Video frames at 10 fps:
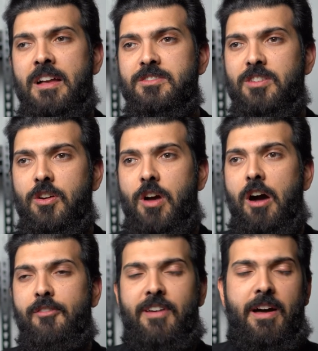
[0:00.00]
So
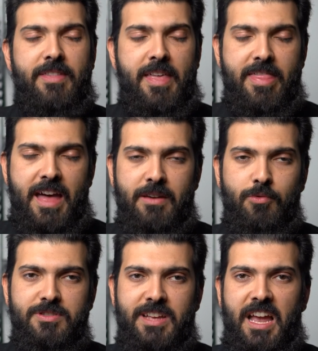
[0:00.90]
I found that that
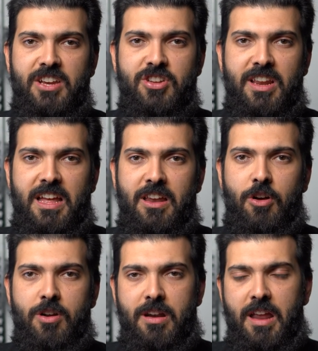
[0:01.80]
was actually a
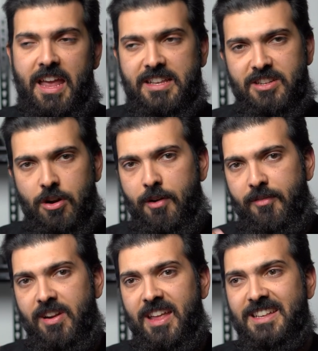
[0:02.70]
lot easier
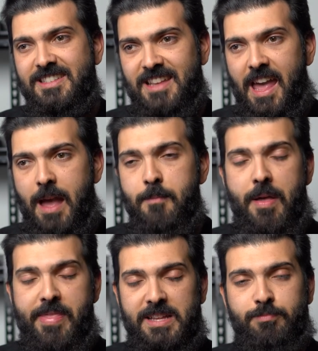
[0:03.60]
over an exam,
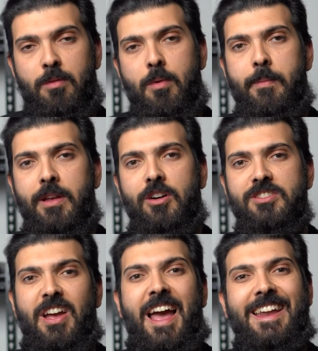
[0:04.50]
but that's probably
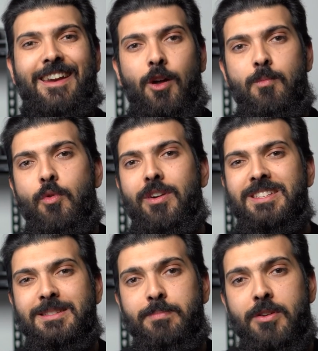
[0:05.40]
because I had a lot more
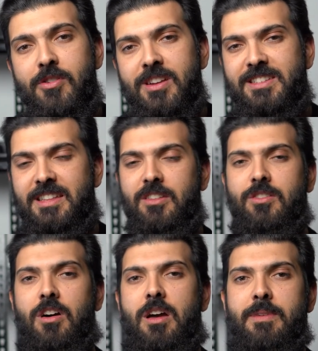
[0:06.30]
experience at the
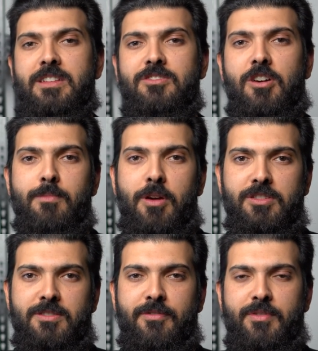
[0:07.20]
time inside
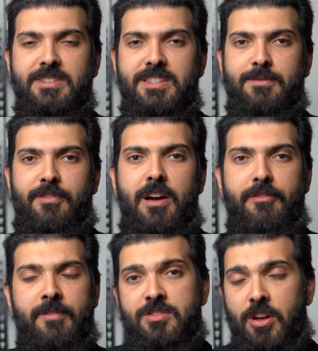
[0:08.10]
Microsoft 365.
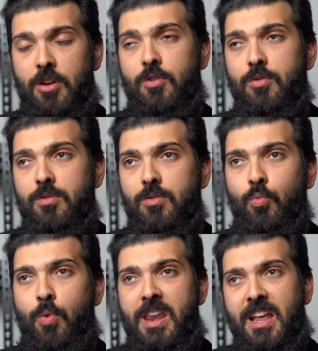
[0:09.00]
So
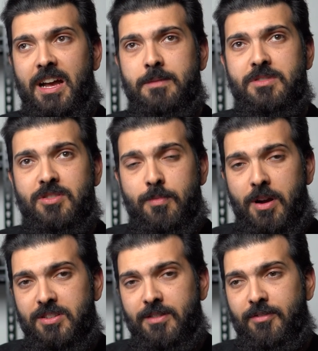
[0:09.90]
when it comes to
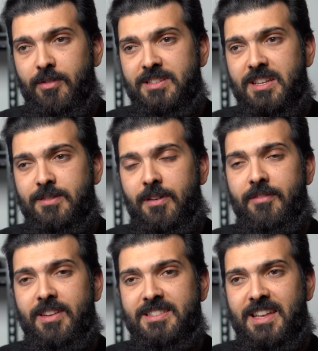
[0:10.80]
Microsoft
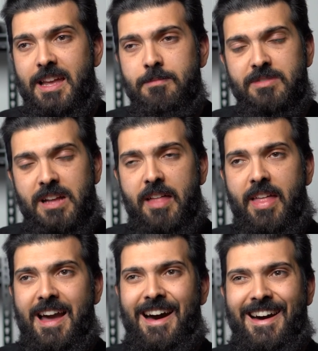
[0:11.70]
365 exams, are
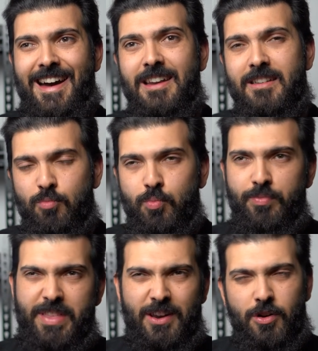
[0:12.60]
they
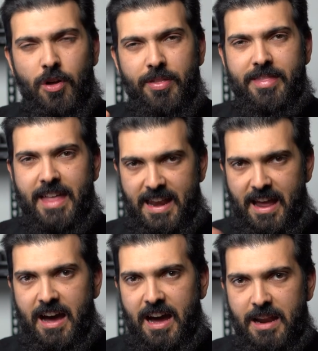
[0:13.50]
hard? They're not that
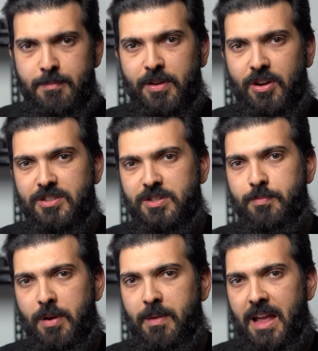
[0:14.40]
hard, because you
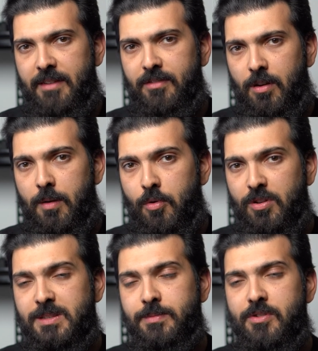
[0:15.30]
probably have a lot more
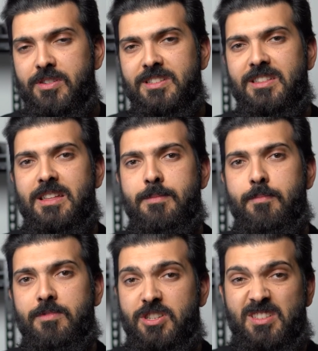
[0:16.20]
experience in
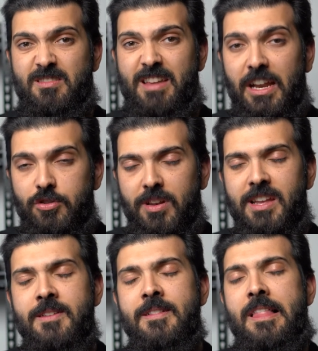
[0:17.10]
them just naturally.